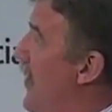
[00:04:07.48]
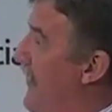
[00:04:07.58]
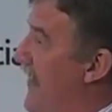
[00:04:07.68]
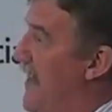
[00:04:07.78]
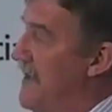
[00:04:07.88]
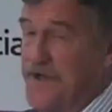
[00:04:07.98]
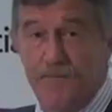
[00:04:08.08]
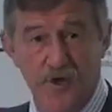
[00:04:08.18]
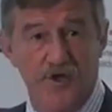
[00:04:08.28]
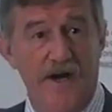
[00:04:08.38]
are
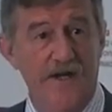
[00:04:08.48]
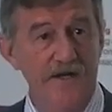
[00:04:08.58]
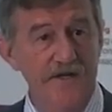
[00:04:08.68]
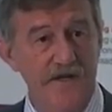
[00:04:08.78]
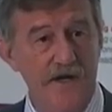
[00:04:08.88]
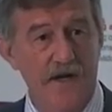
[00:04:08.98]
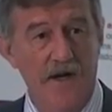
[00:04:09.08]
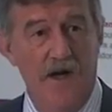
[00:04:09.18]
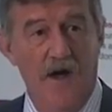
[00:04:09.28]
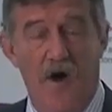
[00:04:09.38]
subcontractors.
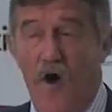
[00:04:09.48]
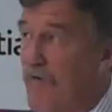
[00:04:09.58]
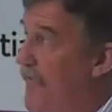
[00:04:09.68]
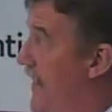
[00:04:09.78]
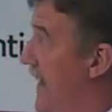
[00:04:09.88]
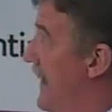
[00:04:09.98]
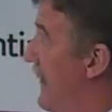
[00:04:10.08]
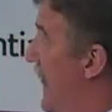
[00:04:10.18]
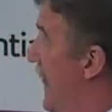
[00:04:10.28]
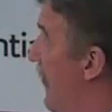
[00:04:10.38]

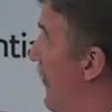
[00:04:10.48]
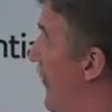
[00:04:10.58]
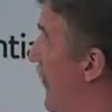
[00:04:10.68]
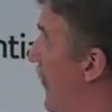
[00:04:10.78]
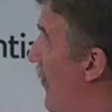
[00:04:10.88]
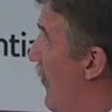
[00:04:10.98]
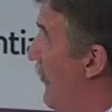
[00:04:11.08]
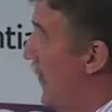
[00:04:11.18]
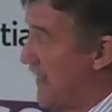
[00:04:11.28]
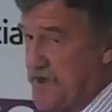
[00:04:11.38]
Of of
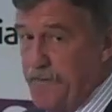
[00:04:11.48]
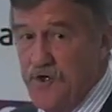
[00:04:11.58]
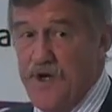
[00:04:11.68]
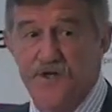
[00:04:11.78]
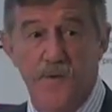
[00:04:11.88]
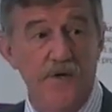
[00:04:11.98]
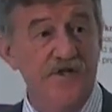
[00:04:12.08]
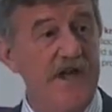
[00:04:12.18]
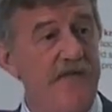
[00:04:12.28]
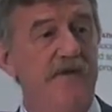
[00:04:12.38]
all the subcontractors we
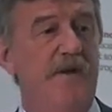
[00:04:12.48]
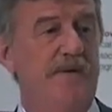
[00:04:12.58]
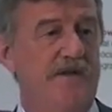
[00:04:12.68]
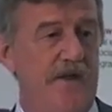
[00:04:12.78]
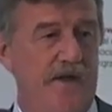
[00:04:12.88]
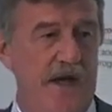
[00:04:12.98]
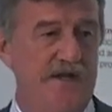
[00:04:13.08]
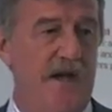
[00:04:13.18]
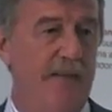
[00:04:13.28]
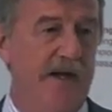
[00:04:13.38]
use, 70% are
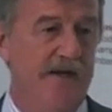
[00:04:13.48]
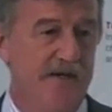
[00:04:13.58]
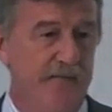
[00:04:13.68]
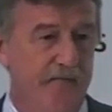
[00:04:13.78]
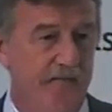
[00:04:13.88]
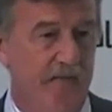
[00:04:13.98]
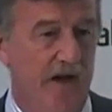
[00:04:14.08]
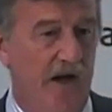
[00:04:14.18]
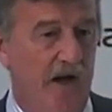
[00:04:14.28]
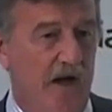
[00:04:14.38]
SMEs.
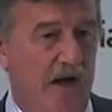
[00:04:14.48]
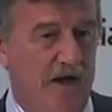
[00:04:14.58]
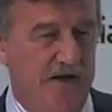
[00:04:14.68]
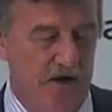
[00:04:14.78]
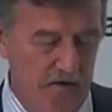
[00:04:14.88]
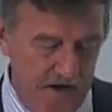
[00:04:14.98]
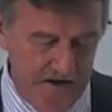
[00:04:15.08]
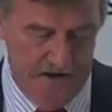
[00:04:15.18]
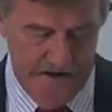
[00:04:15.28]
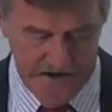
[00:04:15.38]
So
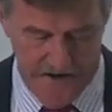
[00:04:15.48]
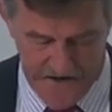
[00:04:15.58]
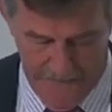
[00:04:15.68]
there's a